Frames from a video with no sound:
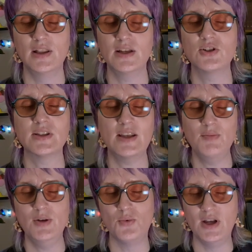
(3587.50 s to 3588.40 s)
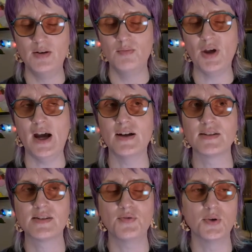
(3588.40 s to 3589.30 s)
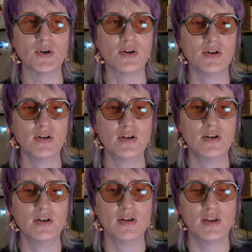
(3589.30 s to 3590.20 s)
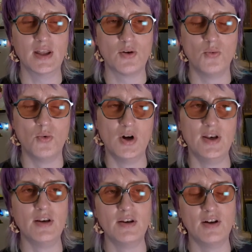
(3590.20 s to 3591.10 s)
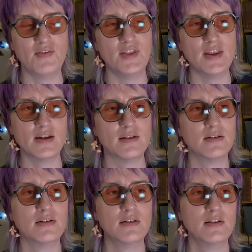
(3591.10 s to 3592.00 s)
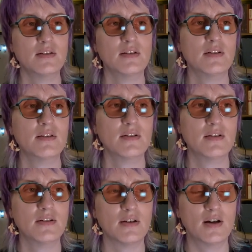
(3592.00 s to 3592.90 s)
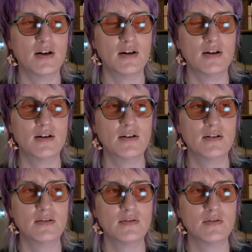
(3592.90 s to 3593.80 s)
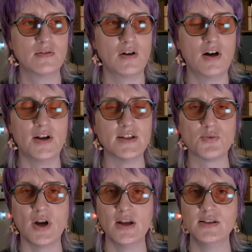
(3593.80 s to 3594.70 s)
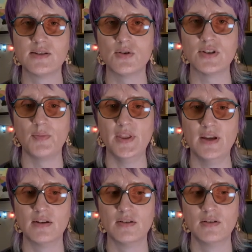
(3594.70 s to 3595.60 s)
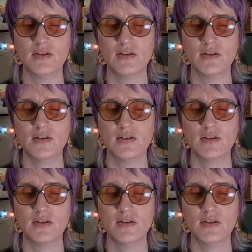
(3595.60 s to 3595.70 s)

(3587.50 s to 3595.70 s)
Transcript: like, just give me one pass for like one of the uh, hottest rides or something.